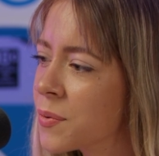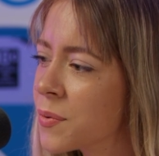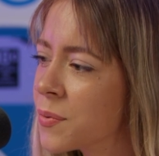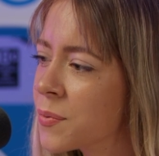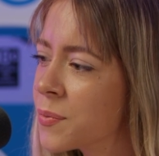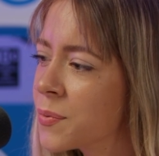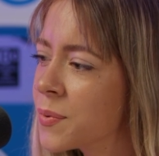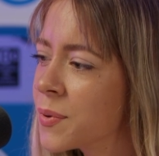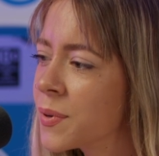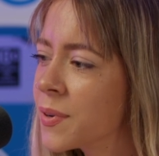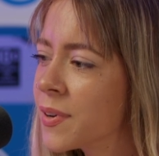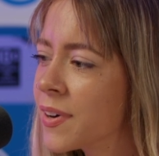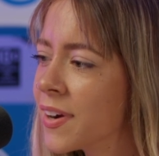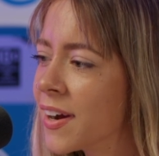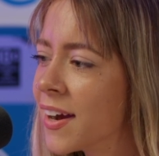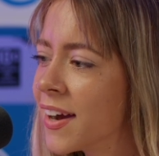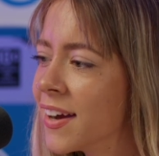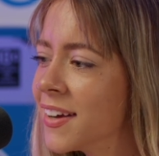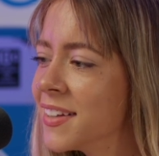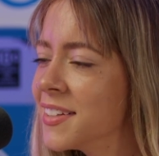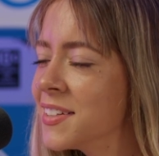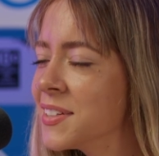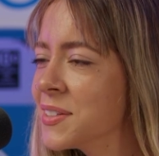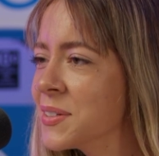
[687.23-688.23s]
Well,
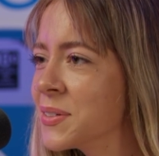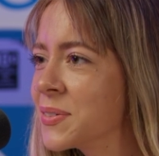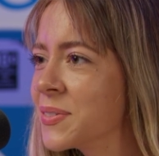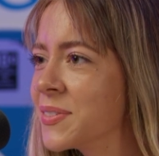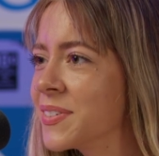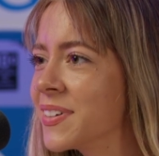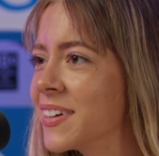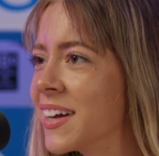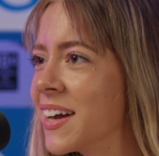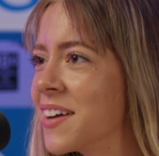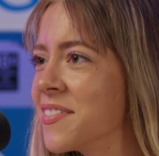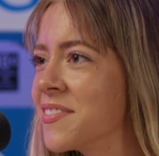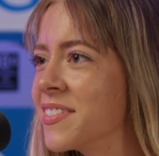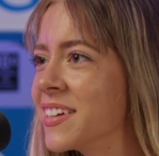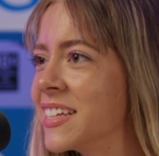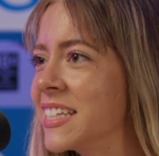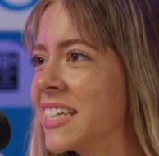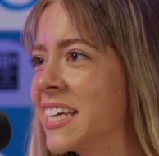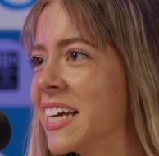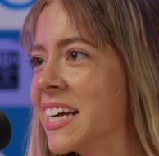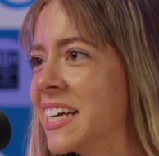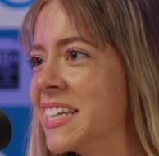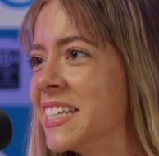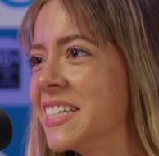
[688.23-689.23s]
I don't have
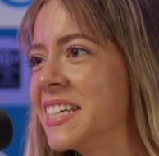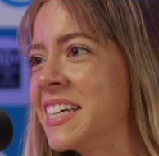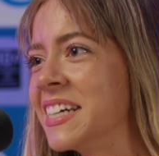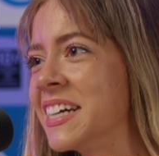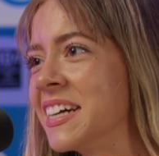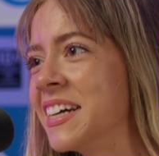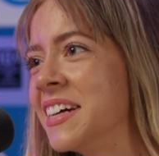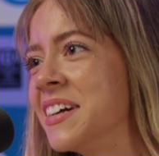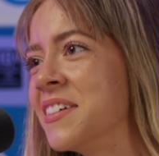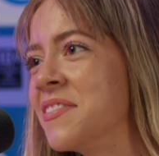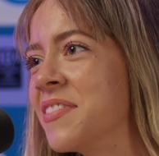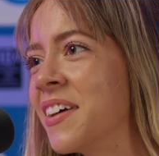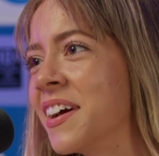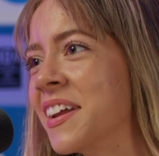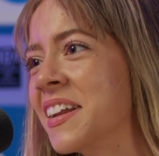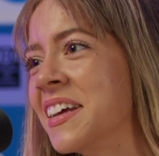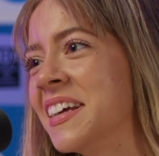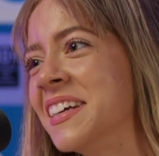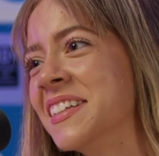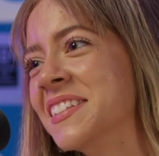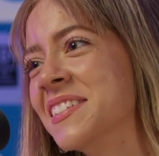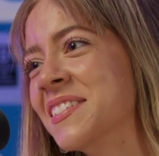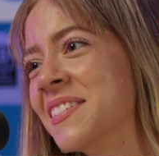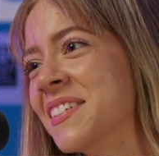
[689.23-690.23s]
any idea of how to
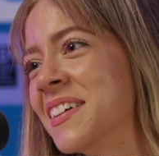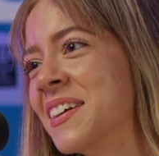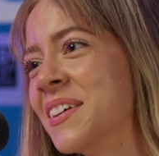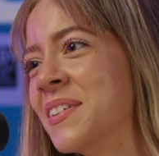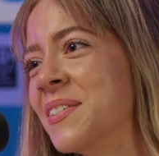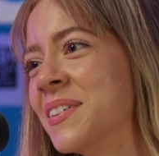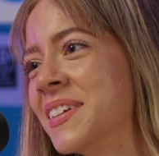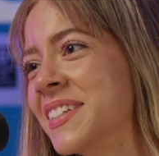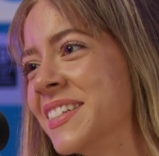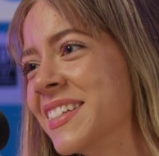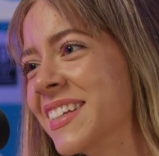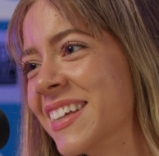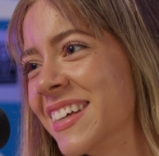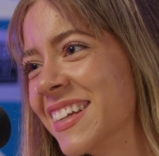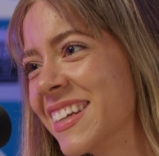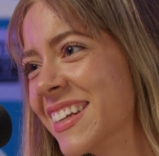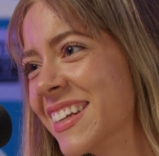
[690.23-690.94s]
answer that question.